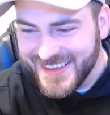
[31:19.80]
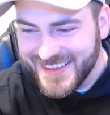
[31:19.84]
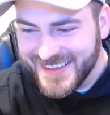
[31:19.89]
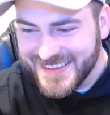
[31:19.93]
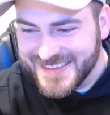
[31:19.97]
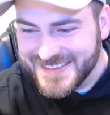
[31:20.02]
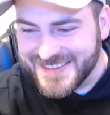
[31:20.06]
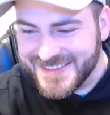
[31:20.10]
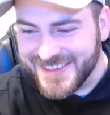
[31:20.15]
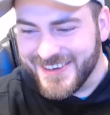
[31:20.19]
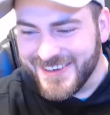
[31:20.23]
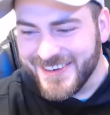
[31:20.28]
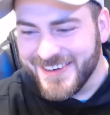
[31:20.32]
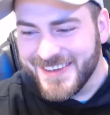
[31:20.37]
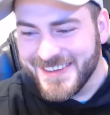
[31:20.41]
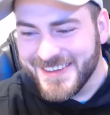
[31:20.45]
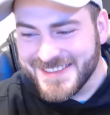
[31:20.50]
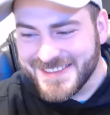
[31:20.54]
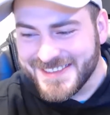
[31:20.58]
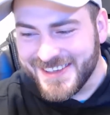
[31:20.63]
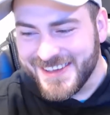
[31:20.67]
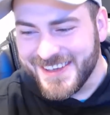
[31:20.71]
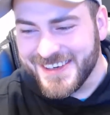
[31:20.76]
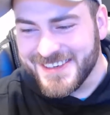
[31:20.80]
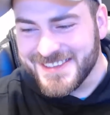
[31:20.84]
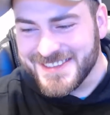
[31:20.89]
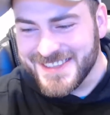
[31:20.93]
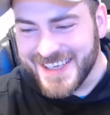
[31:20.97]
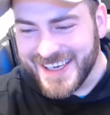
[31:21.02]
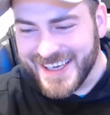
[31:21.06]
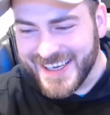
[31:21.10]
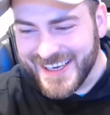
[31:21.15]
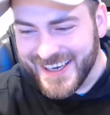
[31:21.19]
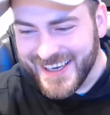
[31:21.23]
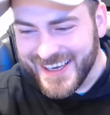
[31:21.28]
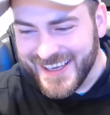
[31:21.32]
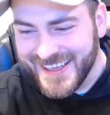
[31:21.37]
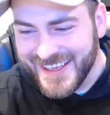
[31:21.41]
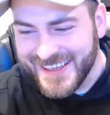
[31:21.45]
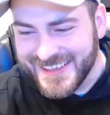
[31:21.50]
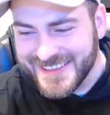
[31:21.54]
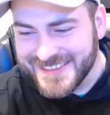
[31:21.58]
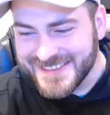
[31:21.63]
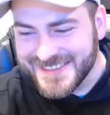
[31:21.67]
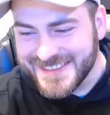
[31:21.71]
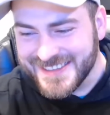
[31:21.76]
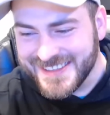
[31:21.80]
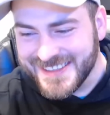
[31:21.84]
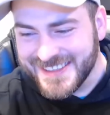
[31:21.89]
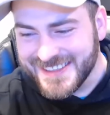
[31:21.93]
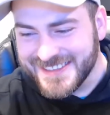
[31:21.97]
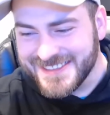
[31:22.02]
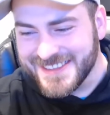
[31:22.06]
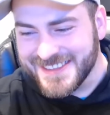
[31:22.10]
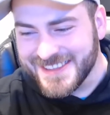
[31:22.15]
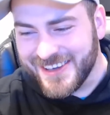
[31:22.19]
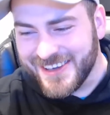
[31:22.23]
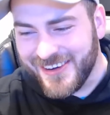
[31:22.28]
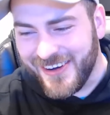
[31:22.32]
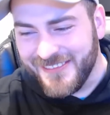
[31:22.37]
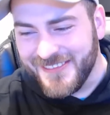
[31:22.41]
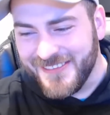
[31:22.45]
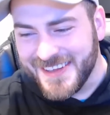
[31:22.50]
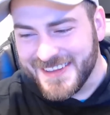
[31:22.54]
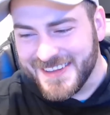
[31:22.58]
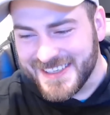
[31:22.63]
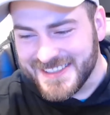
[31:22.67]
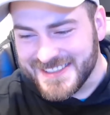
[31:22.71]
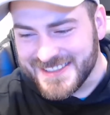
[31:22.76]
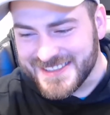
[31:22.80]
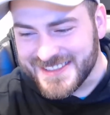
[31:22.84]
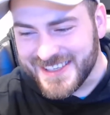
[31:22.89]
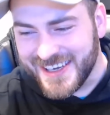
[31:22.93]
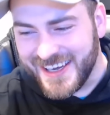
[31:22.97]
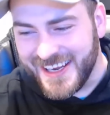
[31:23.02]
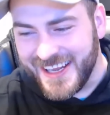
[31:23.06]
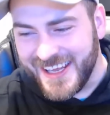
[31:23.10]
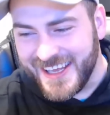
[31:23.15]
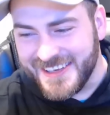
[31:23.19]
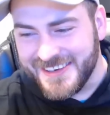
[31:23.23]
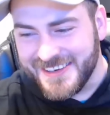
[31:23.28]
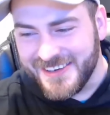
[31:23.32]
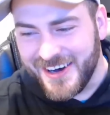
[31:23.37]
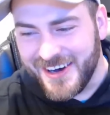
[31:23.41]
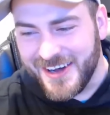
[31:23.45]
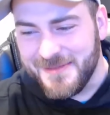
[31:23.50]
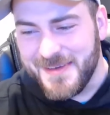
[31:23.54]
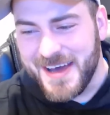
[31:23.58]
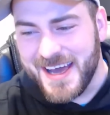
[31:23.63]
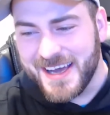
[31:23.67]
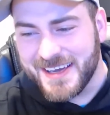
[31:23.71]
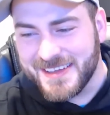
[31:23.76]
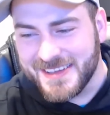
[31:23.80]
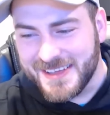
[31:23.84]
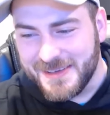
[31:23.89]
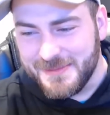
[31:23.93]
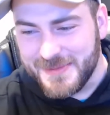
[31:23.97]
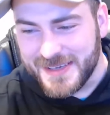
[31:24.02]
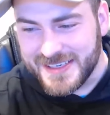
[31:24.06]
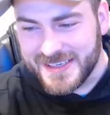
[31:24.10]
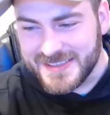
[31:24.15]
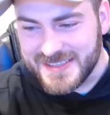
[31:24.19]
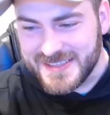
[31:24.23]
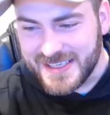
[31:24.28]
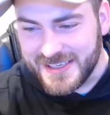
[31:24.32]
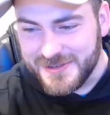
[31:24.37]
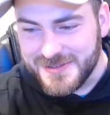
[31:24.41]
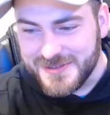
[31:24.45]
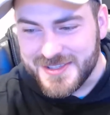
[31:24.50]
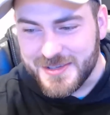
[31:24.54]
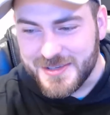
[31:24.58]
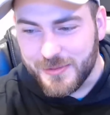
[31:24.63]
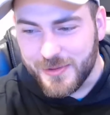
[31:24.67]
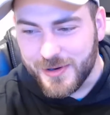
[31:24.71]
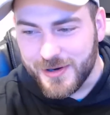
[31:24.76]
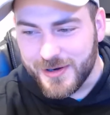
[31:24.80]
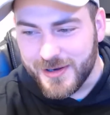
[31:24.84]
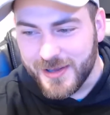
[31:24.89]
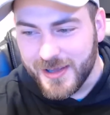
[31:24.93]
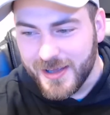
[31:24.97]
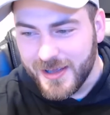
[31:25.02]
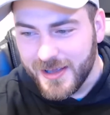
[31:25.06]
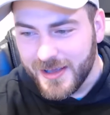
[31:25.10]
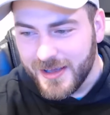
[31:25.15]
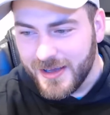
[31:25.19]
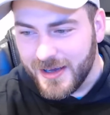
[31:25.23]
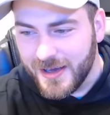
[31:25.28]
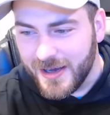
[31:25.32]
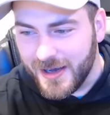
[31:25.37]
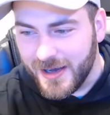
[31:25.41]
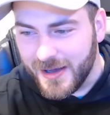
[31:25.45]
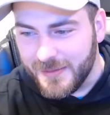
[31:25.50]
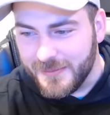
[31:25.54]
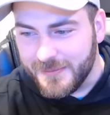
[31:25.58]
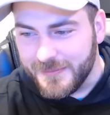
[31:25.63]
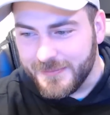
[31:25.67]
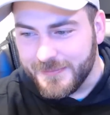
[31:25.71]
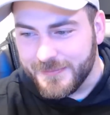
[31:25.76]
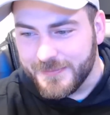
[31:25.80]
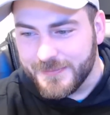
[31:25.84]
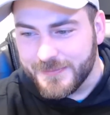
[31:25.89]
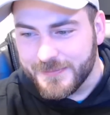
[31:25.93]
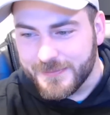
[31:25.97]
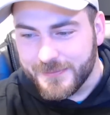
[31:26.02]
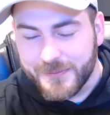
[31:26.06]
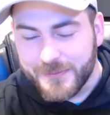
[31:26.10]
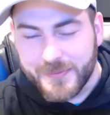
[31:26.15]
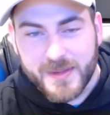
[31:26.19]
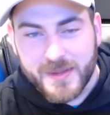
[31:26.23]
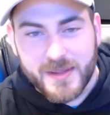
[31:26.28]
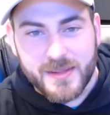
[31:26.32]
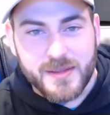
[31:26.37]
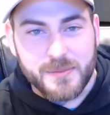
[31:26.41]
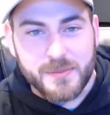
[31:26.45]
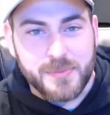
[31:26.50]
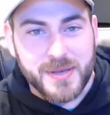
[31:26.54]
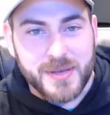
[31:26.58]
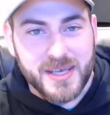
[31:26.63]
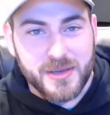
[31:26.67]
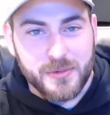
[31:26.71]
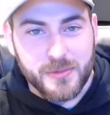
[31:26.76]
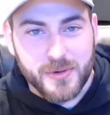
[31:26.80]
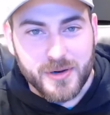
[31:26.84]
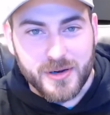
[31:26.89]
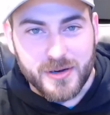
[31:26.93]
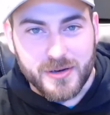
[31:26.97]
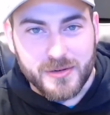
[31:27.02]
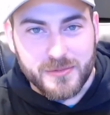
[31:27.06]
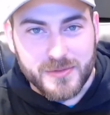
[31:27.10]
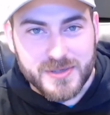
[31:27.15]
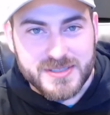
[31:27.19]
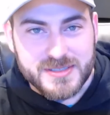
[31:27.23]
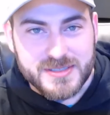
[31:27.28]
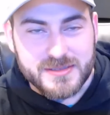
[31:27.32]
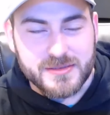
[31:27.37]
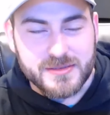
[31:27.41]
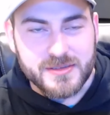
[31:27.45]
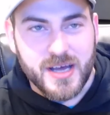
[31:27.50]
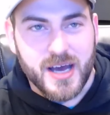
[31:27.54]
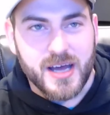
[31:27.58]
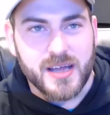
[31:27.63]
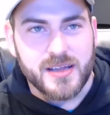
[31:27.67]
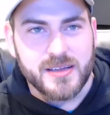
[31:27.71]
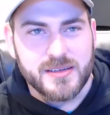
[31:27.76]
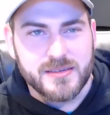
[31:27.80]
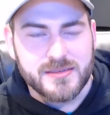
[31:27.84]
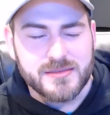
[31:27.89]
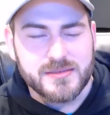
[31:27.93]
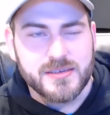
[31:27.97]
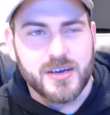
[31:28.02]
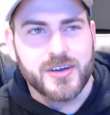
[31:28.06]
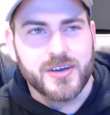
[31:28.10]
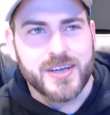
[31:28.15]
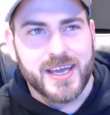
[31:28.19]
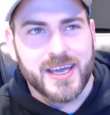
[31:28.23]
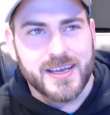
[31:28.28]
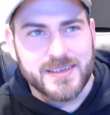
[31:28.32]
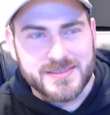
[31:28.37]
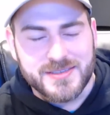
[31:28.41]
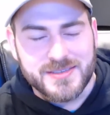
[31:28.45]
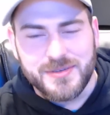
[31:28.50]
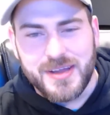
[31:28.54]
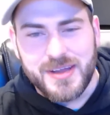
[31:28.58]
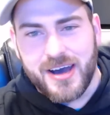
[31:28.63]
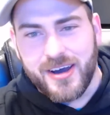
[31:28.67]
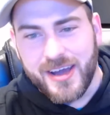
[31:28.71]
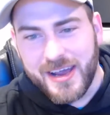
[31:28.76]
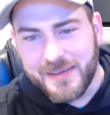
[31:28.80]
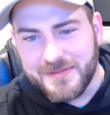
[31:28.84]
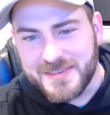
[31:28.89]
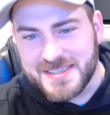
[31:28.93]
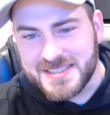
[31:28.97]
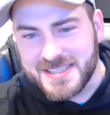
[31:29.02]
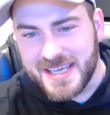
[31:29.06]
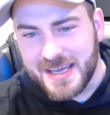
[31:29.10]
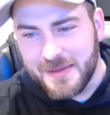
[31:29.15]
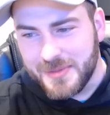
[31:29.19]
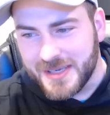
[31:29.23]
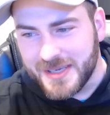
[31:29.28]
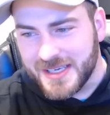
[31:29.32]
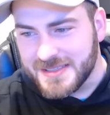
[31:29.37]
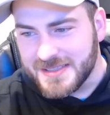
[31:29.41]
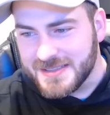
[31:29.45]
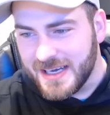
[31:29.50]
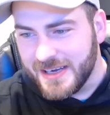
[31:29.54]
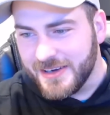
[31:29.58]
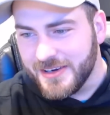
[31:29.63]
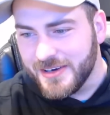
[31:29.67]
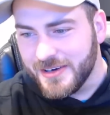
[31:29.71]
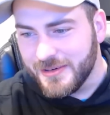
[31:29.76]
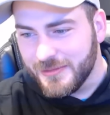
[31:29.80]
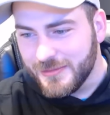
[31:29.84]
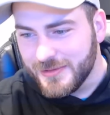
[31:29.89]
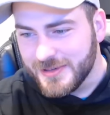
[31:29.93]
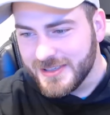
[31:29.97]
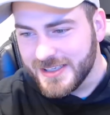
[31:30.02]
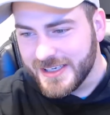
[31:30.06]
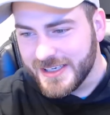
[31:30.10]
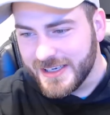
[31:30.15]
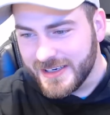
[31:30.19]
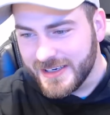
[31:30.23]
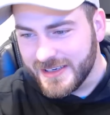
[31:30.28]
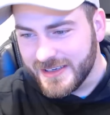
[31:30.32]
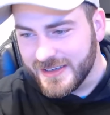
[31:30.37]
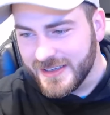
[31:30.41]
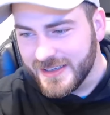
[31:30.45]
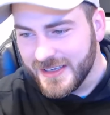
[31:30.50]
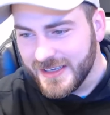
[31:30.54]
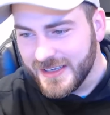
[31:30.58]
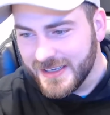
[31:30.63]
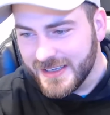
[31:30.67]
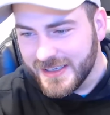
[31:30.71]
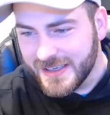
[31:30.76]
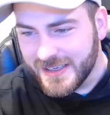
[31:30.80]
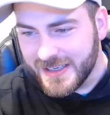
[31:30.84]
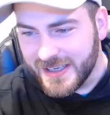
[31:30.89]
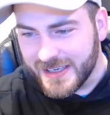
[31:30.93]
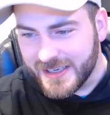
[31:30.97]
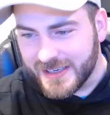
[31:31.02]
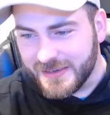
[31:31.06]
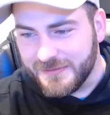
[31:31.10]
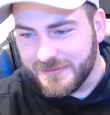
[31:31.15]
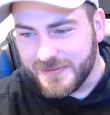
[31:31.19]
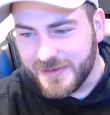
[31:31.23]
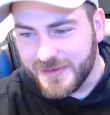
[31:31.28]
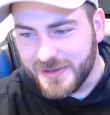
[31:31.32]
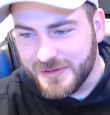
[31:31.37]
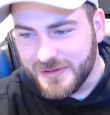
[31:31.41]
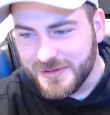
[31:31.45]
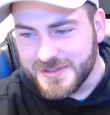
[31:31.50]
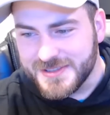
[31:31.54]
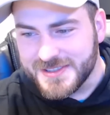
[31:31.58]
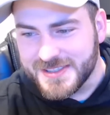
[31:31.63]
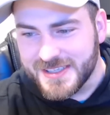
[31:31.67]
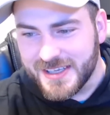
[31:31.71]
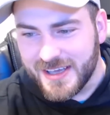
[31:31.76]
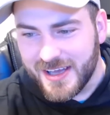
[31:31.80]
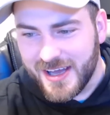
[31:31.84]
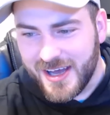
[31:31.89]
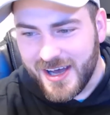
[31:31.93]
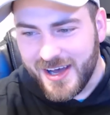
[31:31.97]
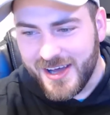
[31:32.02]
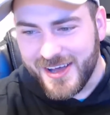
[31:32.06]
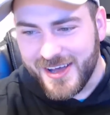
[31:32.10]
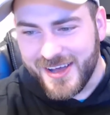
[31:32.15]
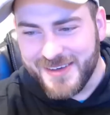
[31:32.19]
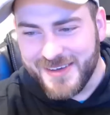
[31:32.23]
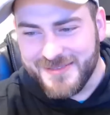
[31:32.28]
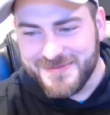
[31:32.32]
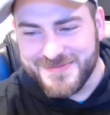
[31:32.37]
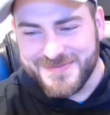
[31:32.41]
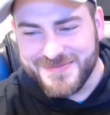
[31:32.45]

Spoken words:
So there's a comment that just got hidden automatically because they used the word the P word, which is not okay. So now I have to say it because now you're really gonna get confused. But